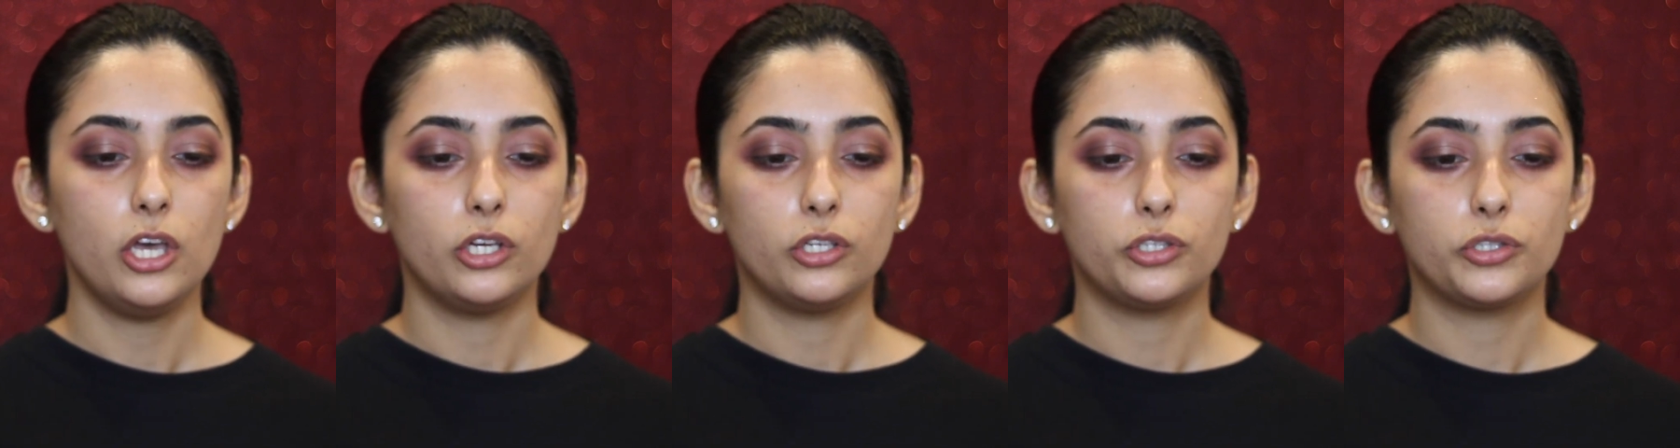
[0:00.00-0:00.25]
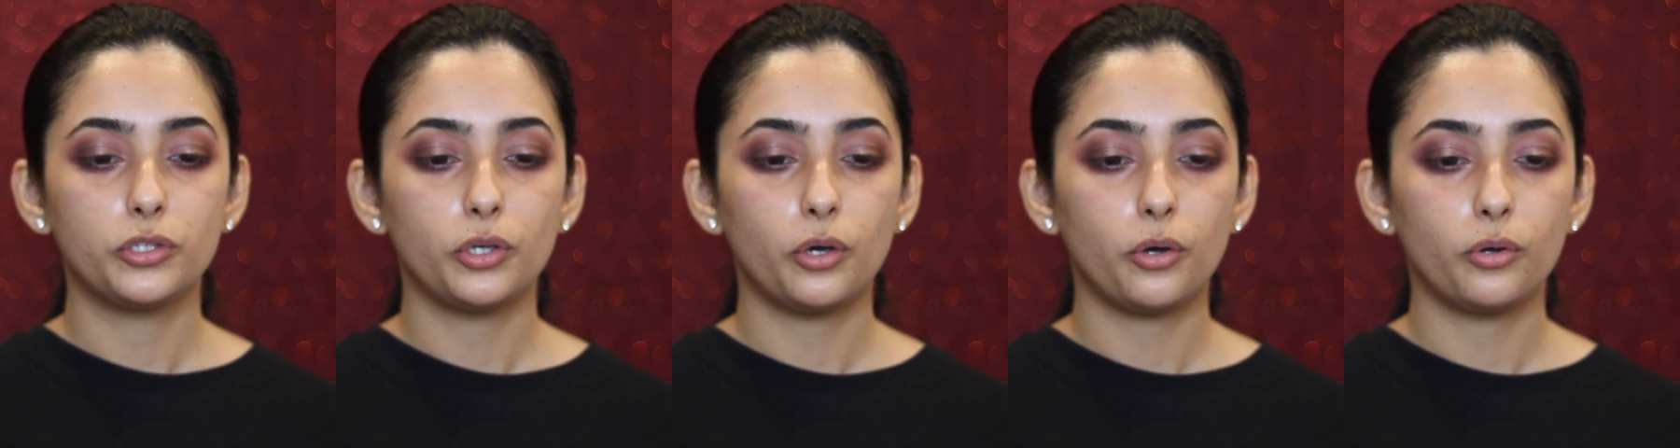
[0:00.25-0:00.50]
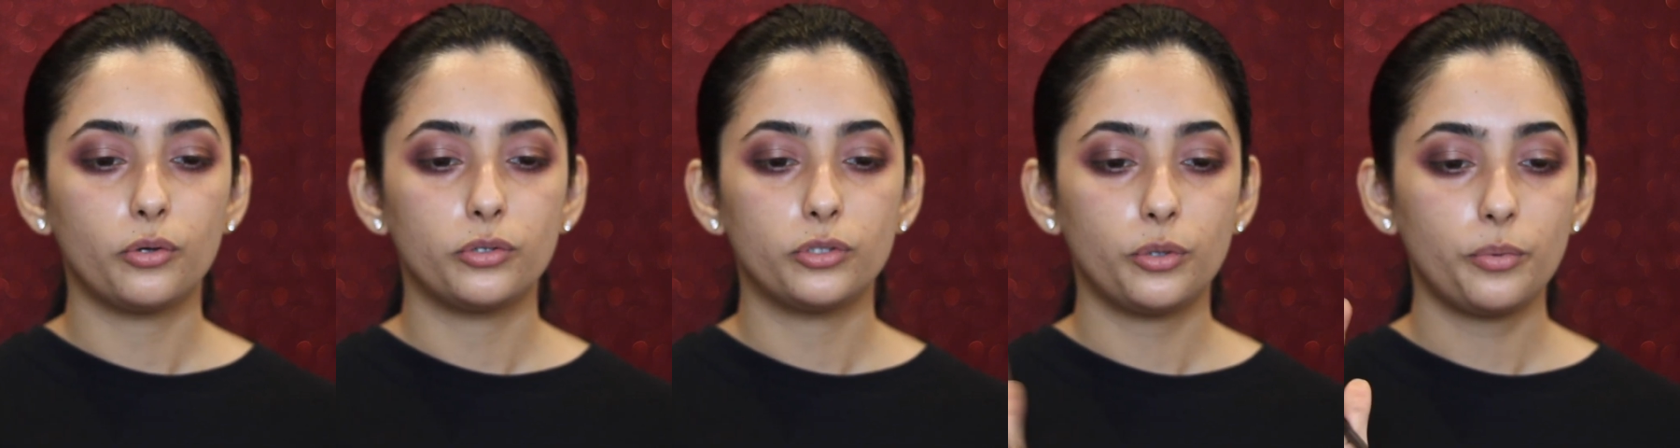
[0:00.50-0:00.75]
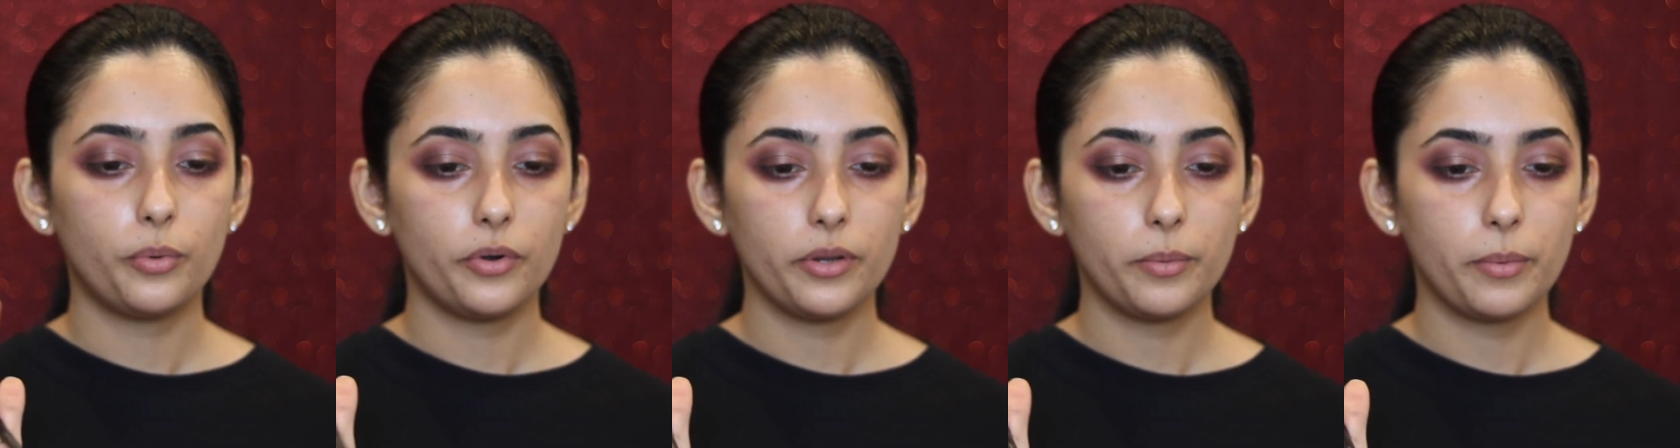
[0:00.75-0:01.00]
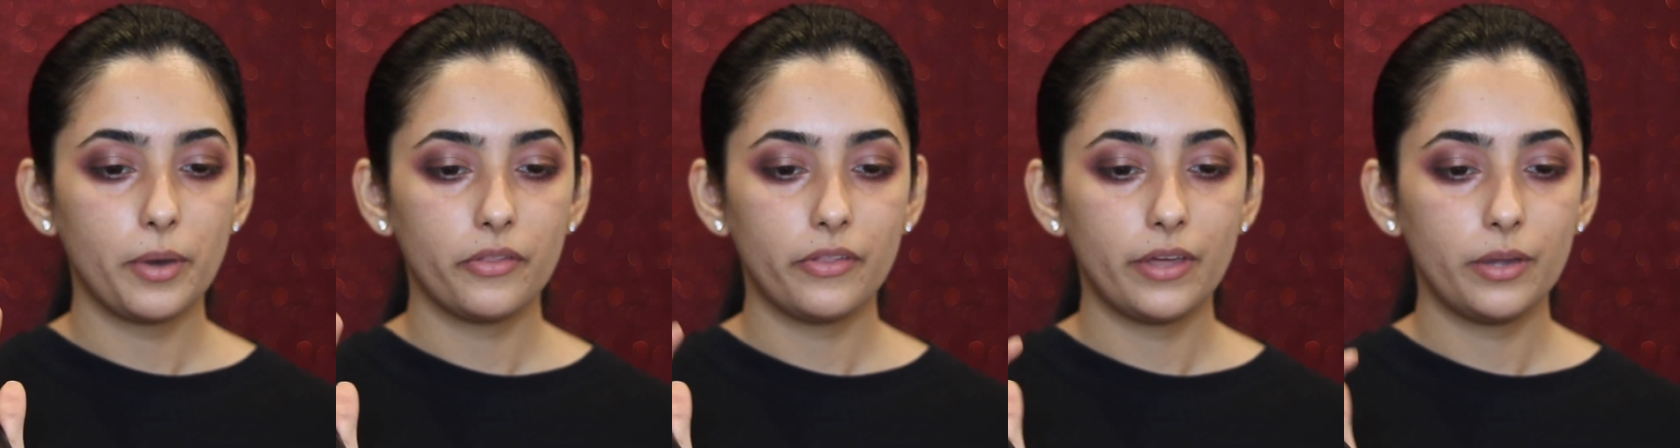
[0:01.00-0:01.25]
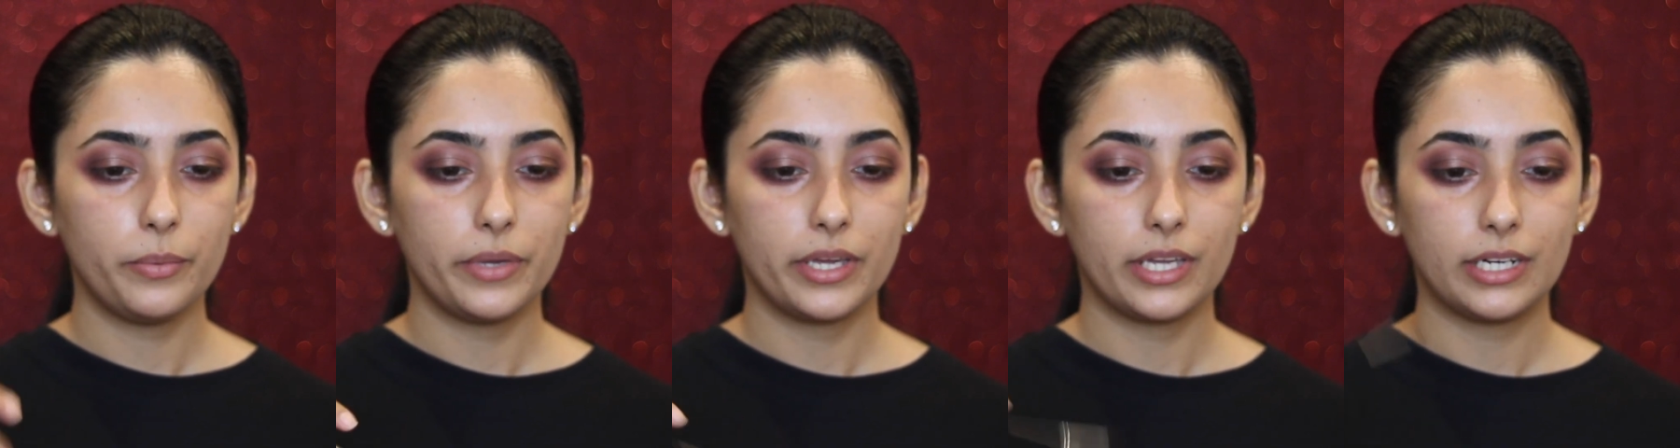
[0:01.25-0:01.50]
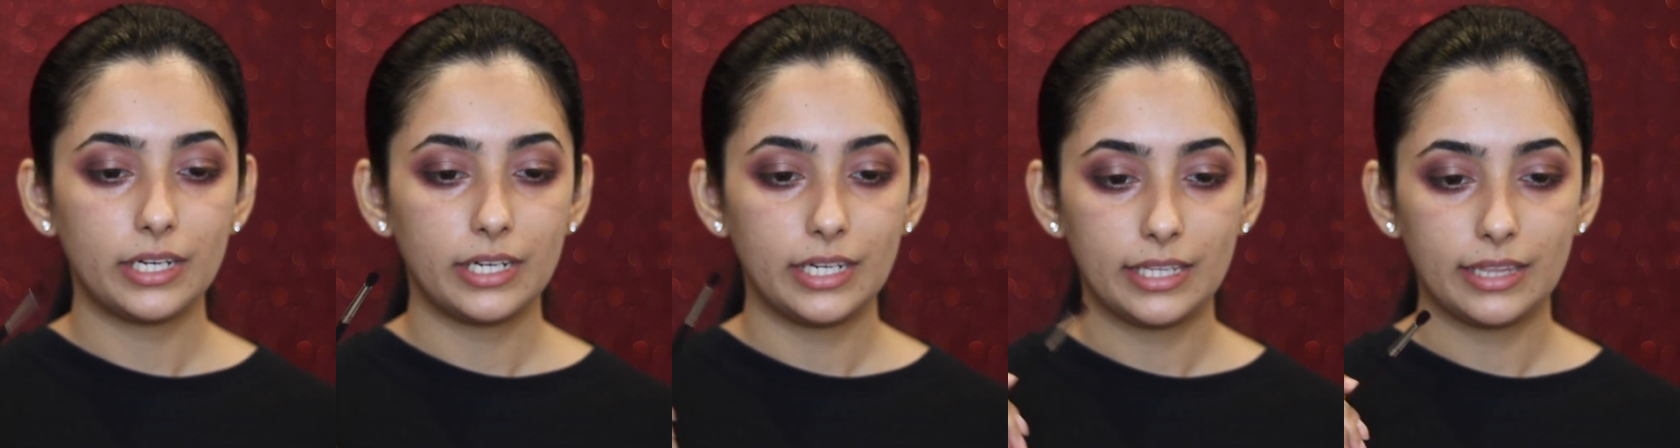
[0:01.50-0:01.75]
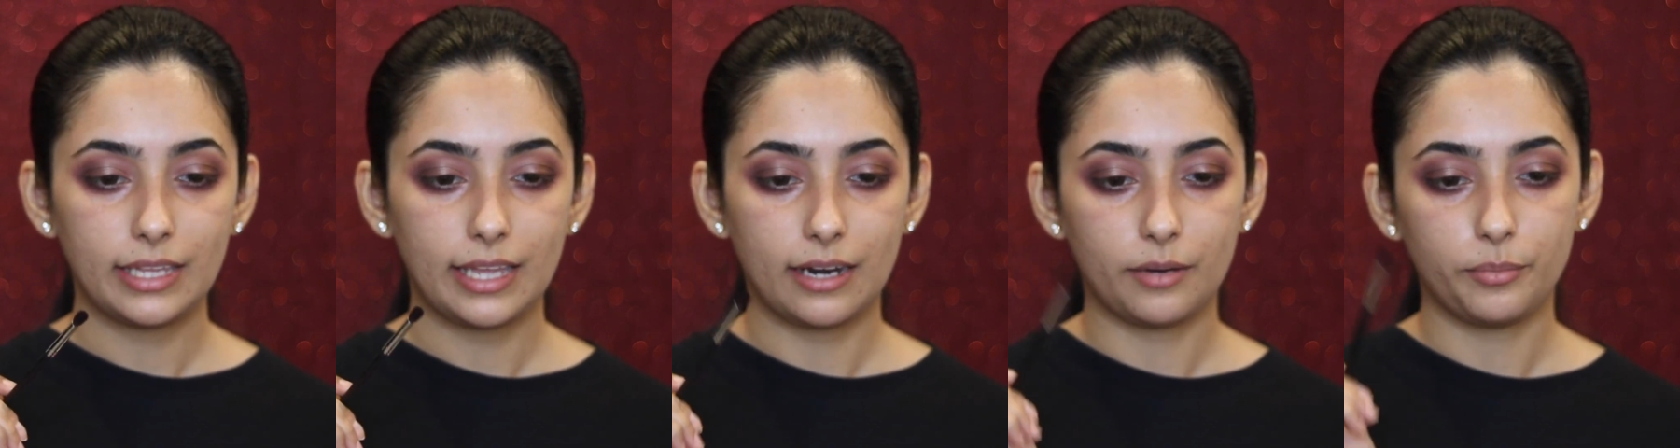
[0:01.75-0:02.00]
So don't worry about that, we can
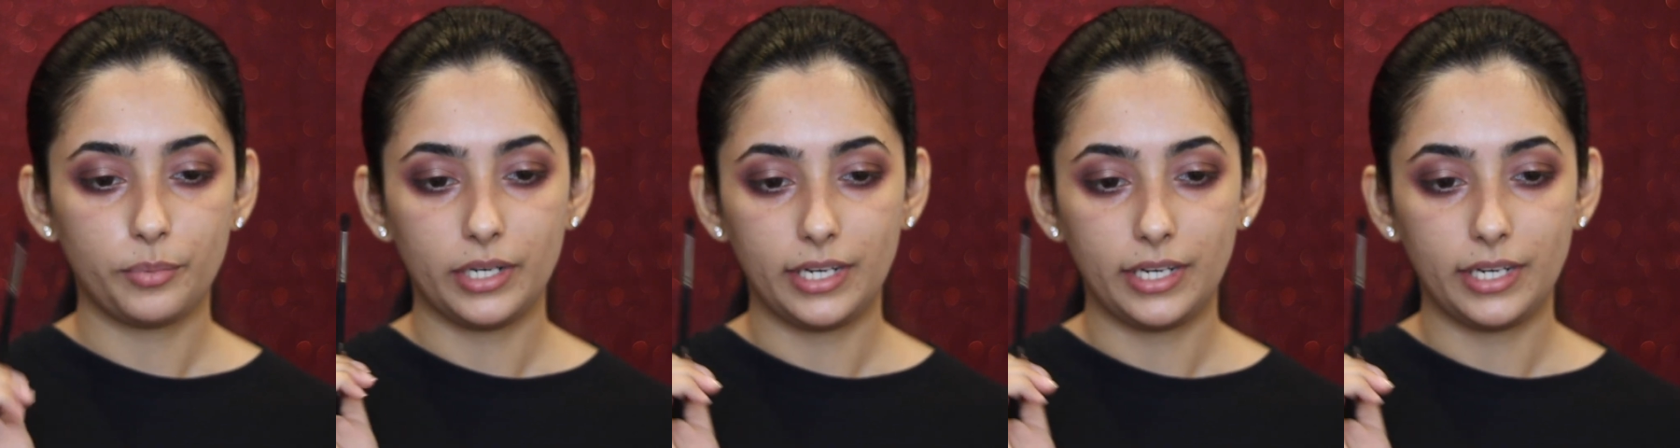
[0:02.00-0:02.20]
clean that up